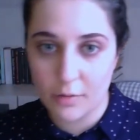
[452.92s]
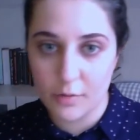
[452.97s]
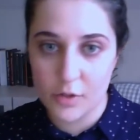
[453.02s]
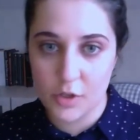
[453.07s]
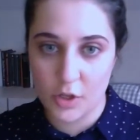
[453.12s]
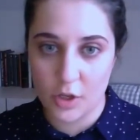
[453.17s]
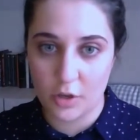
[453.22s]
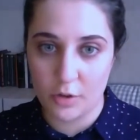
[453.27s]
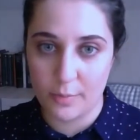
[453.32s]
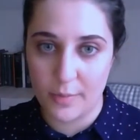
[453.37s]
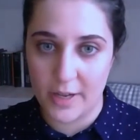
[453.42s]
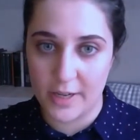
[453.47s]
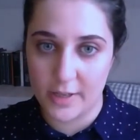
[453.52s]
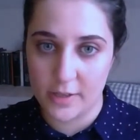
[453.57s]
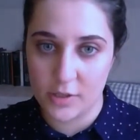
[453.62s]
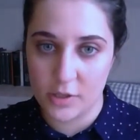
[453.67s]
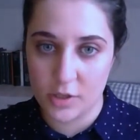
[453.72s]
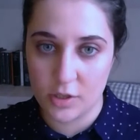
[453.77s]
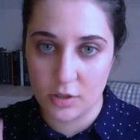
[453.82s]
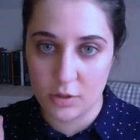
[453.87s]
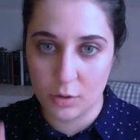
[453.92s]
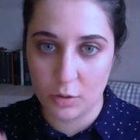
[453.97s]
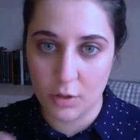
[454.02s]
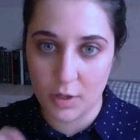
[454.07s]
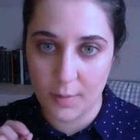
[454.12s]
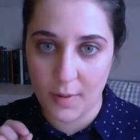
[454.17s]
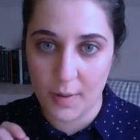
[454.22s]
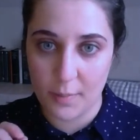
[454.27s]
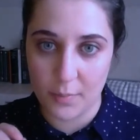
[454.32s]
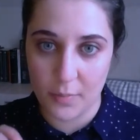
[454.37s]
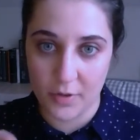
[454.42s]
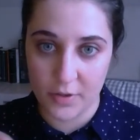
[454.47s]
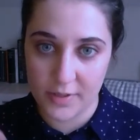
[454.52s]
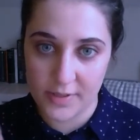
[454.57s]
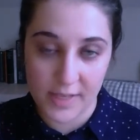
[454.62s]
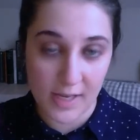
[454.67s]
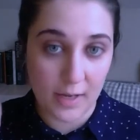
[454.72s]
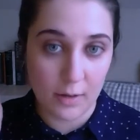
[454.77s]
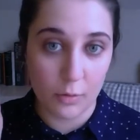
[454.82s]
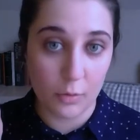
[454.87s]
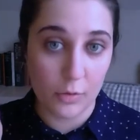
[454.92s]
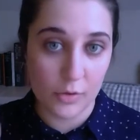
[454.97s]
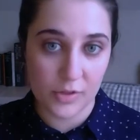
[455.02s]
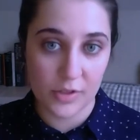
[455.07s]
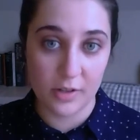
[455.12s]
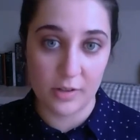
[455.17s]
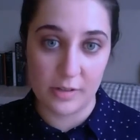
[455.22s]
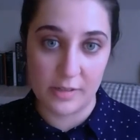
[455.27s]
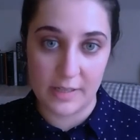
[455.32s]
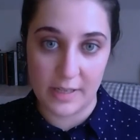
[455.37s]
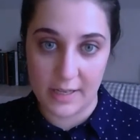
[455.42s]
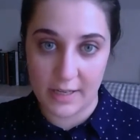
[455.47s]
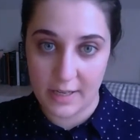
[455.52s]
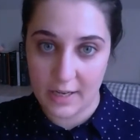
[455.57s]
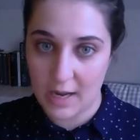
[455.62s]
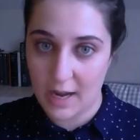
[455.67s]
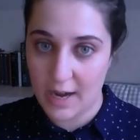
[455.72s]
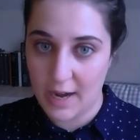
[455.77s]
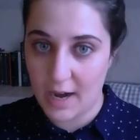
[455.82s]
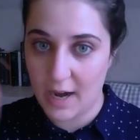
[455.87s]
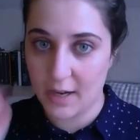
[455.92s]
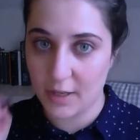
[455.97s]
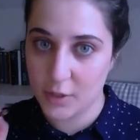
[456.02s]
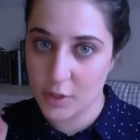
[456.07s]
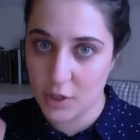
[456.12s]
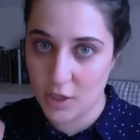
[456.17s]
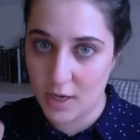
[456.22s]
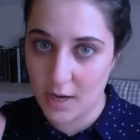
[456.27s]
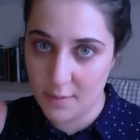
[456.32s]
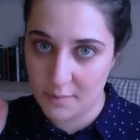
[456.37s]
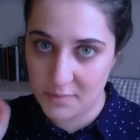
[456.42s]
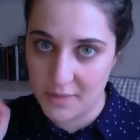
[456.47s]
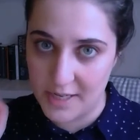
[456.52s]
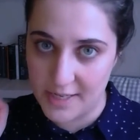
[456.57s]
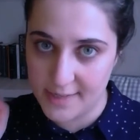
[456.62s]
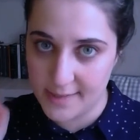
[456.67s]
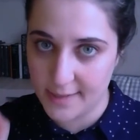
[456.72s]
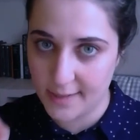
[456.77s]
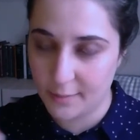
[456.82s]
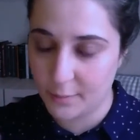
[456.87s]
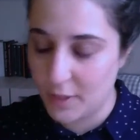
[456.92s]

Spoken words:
Joe managed to talk about books and also did an actually amazing